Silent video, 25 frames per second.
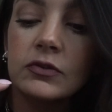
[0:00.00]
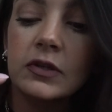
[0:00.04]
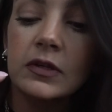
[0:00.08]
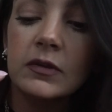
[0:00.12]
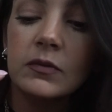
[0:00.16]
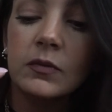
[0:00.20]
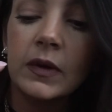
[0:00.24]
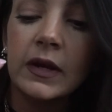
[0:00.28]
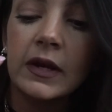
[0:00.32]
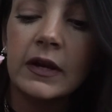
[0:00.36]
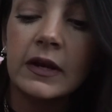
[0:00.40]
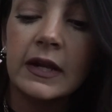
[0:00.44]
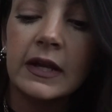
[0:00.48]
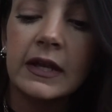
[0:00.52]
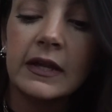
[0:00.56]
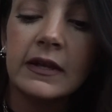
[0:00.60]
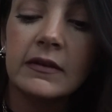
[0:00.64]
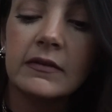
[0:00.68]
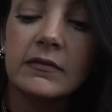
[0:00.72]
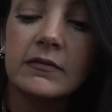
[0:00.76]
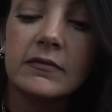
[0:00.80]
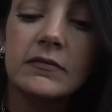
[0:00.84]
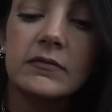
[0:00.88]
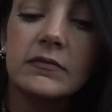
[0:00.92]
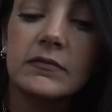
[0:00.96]
could wear it
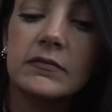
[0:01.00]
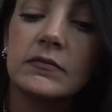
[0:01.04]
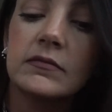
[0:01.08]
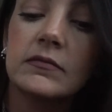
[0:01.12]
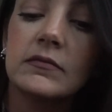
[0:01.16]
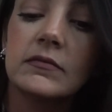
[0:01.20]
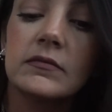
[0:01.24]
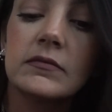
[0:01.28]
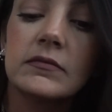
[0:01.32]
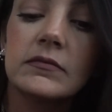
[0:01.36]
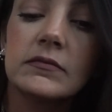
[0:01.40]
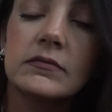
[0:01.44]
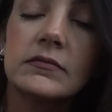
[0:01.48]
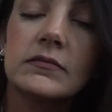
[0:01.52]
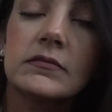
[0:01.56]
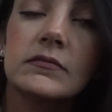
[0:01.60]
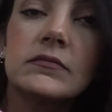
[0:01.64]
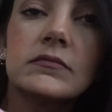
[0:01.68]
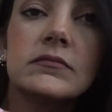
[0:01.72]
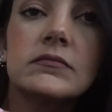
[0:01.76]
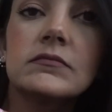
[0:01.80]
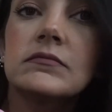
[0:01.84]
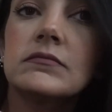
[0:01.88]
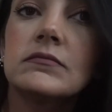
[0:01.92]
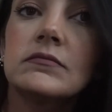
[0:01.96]

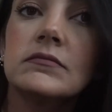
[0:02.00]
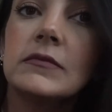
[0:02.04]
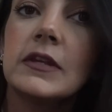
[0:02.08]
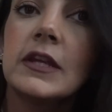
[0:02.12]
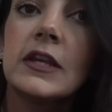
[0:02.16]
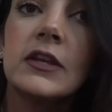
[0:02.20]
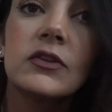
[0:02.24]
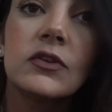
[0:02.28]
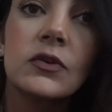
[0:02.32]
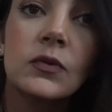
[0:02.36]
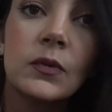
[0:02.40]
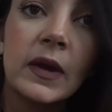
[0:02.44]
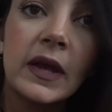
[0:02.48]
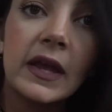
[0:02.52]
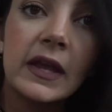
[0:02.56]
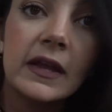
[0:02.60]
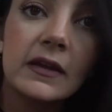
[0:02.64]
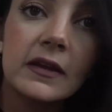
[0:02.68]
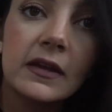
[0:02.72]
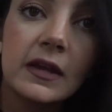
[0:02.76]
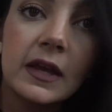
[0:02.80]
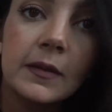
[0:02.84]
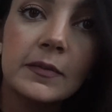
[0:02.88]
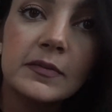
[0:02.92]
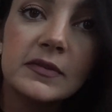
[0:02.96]
either
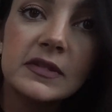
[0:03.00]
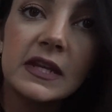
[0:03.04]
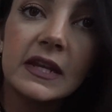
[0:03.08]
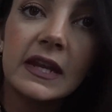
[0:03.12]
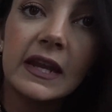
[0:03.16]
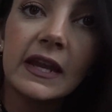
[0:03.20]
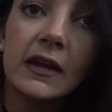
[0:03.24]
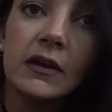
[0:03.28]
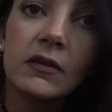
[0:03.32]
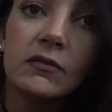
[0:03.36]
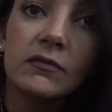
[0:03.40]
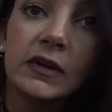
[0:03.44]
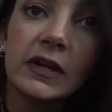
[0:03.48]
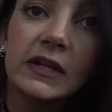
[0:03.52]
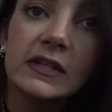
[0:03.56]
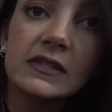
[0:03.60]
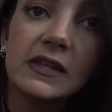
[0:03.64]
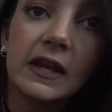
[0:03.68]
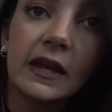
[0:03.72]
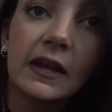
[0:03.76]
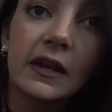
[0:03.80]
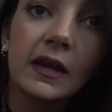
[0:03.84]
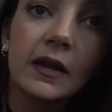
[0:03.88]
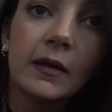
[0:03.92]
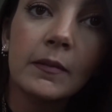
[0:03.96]
way, upside down, right
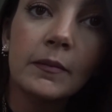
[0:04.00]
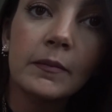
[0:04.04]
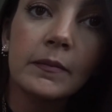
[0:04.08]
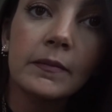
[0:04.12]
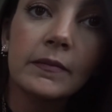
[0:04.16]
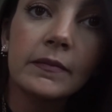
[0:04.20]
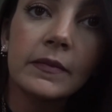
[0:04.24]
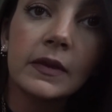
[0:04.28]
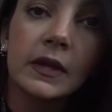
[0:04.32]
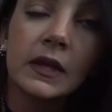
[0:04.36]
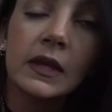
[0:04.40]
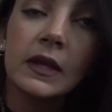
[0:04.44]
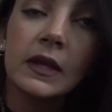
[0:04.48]
side up.